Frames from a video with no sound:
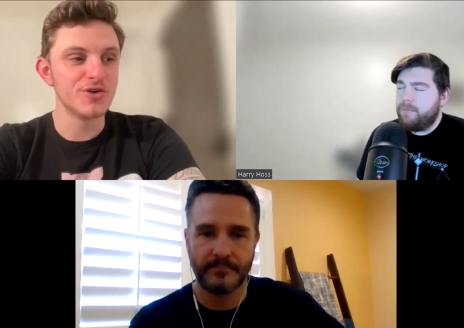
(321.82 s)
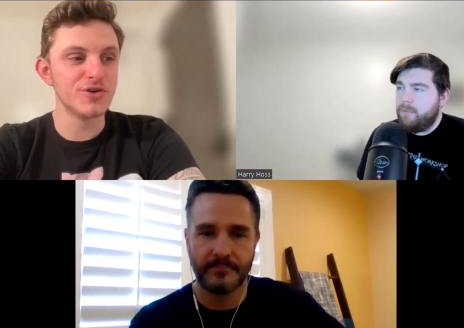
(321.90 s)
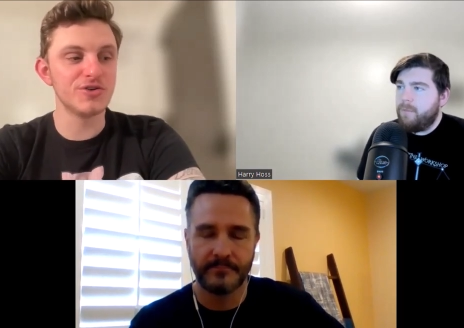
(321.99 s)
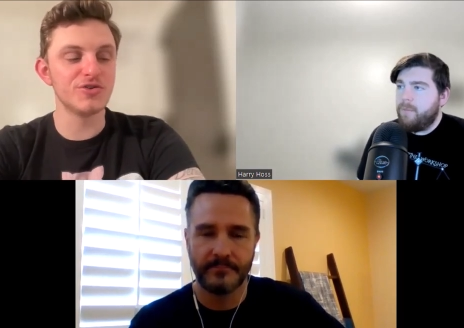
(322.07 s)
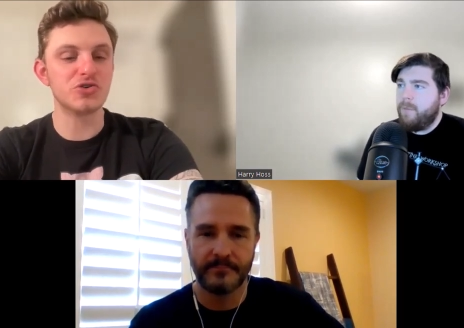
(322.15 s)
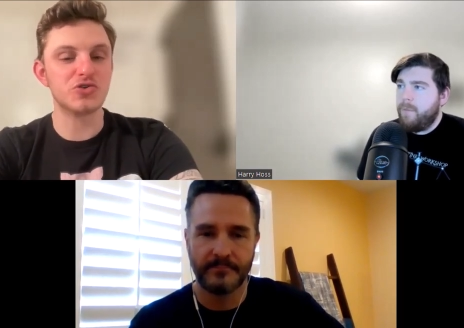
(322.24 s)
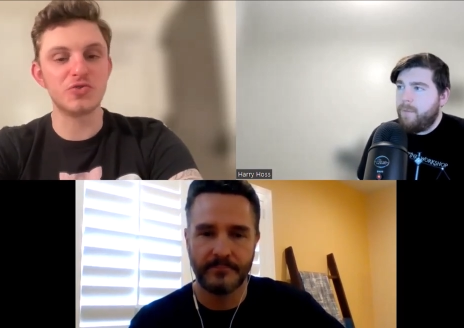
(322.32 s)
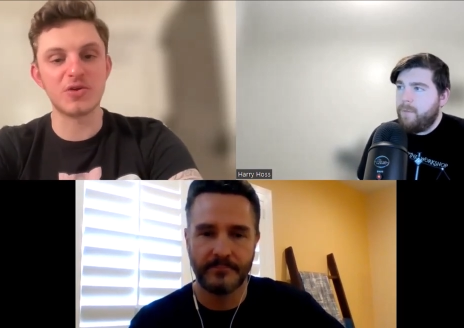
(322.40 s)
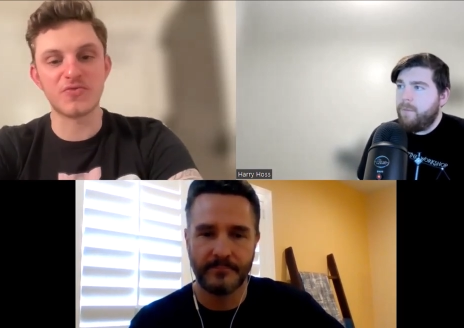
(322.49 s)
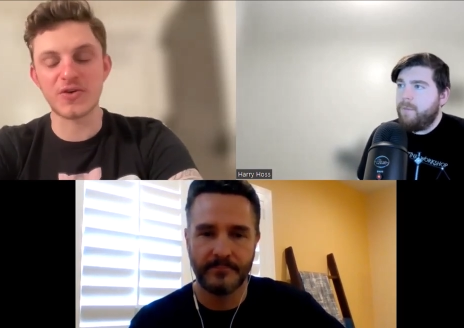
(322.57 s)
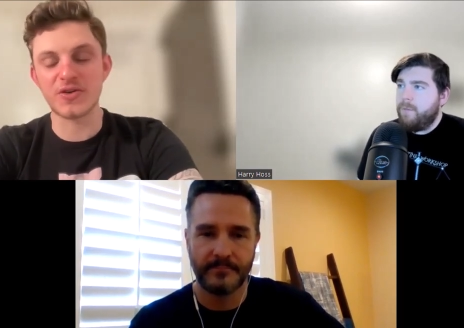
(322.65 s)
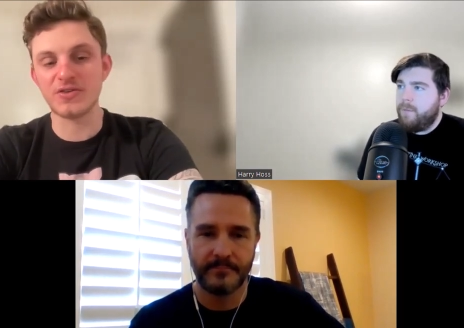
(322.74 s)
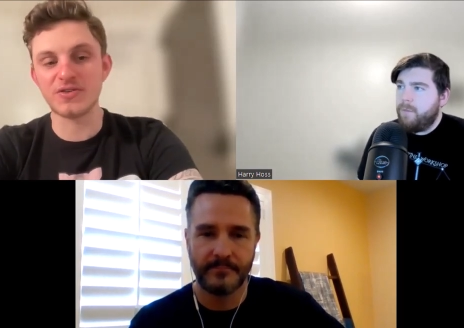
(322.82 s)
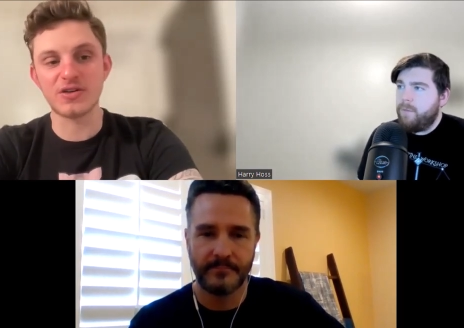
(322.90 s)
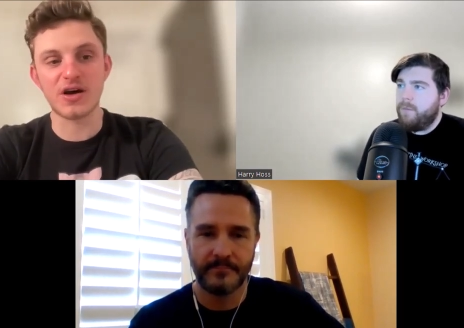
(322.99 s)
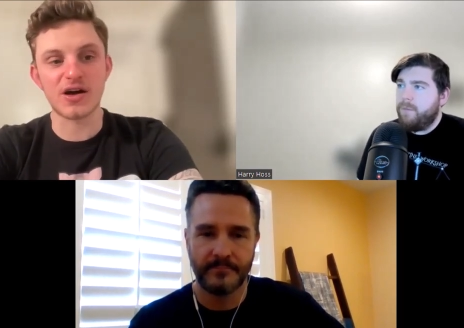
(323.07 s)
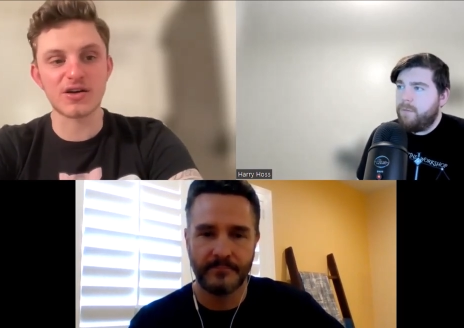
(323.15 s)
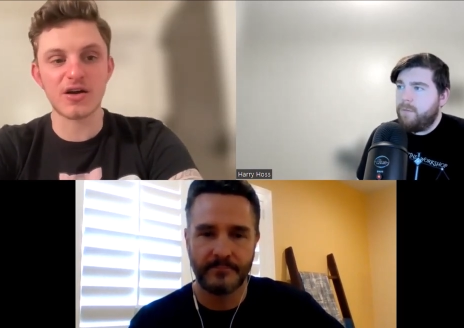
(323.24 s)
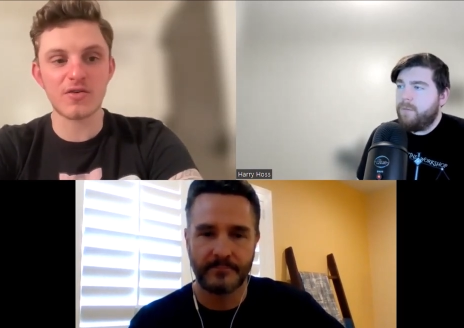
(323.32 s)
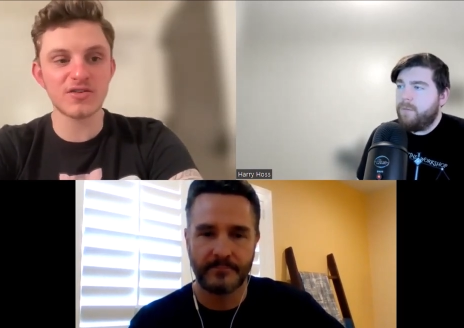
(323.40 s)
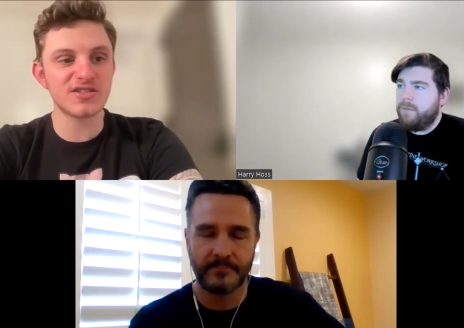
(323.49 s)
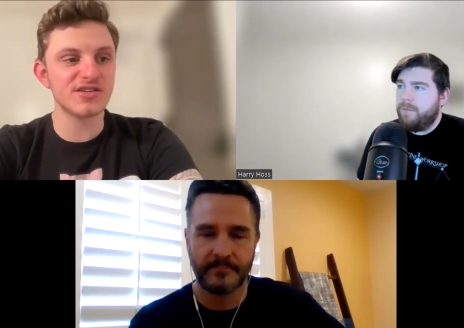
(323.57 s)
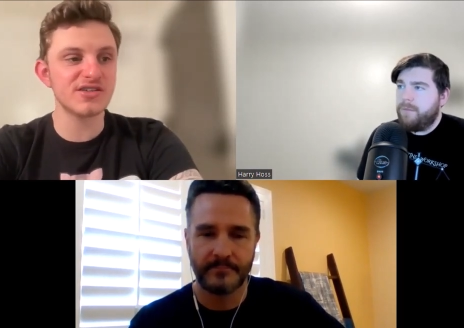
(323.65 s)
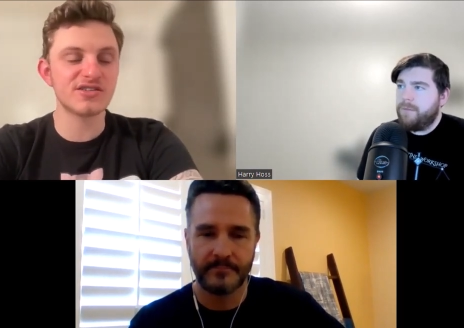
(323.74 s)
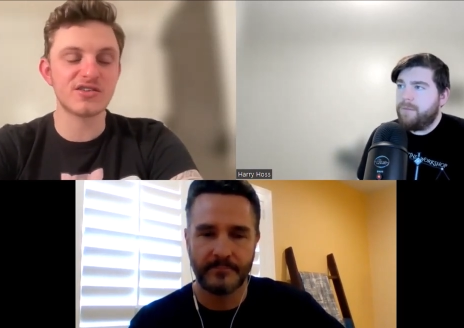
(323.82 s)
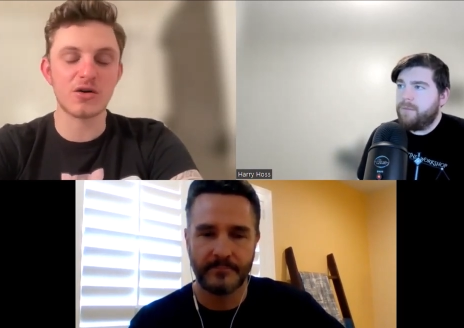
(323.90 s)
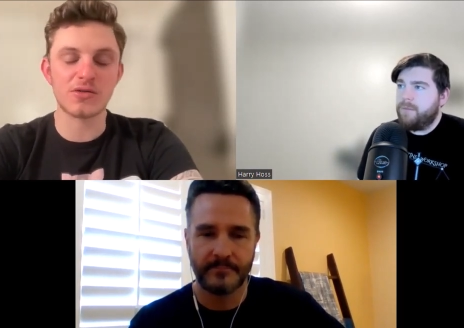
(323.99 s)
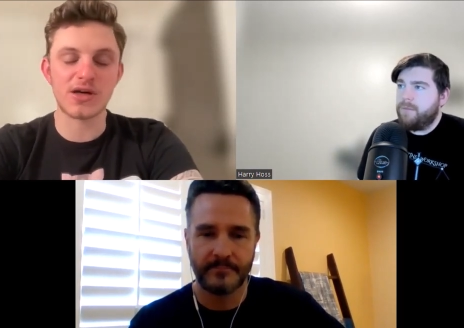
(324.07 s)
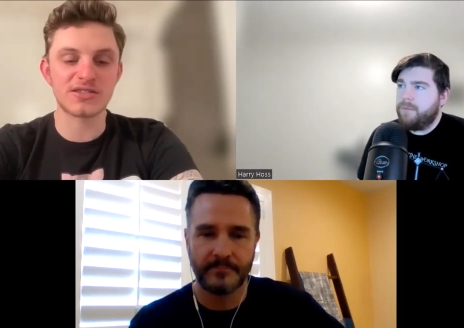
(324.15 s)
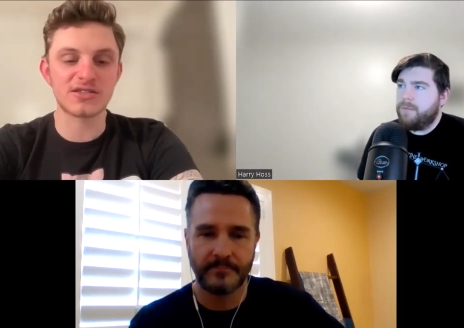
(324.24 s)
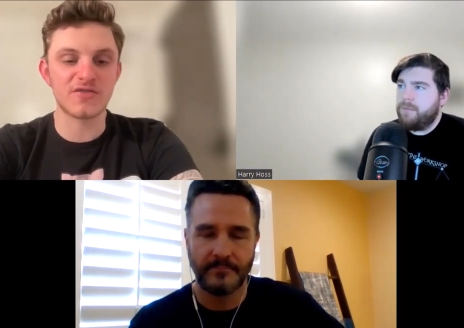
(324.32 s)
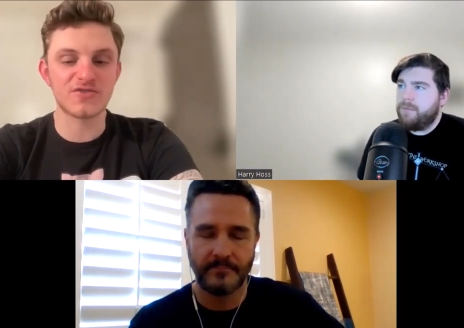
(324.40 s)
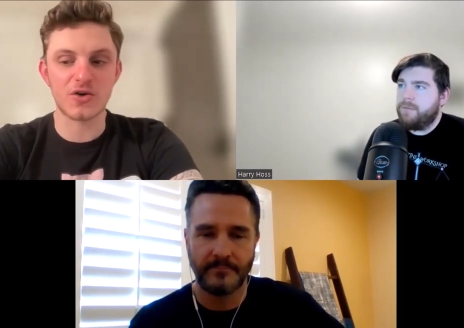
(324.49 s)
Speaker 1: you're used to different uh, currencies and all that stuff.